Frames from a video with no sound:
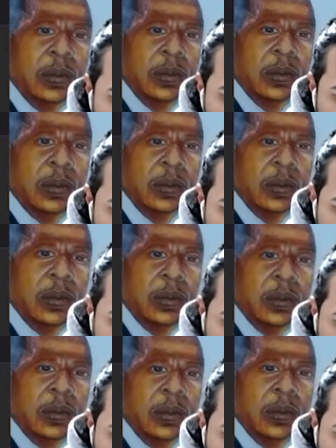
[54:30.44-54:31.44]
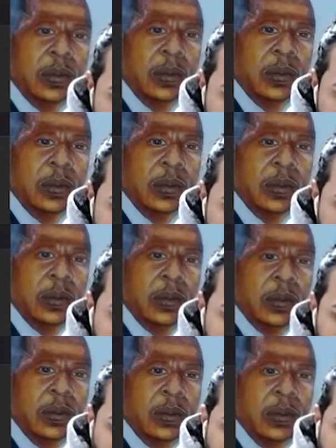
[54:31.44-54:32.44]

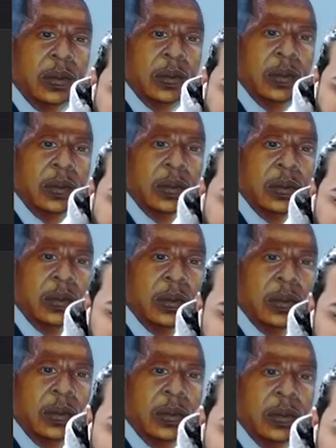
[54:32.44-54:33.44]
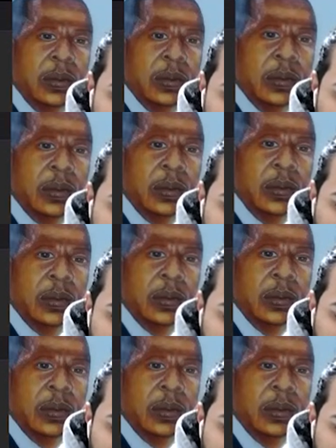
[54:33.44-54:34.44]

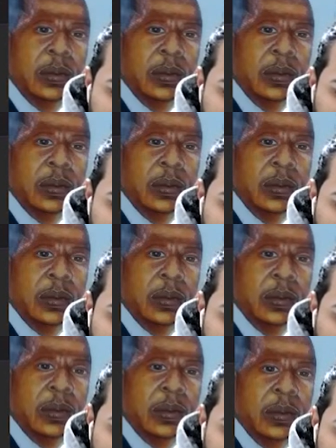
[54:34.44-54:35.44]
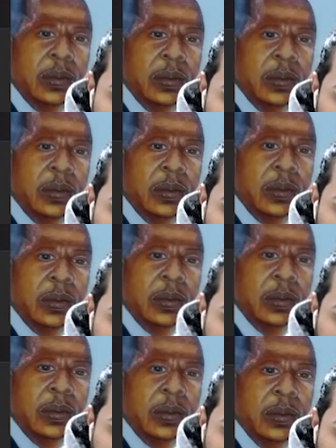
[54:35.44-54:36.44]

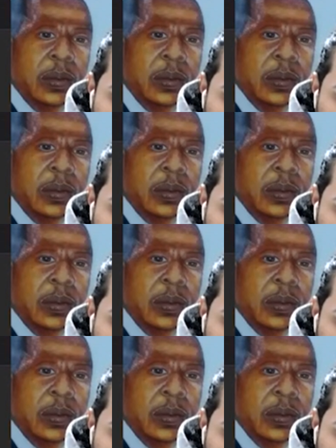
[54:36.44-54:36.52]
(silent)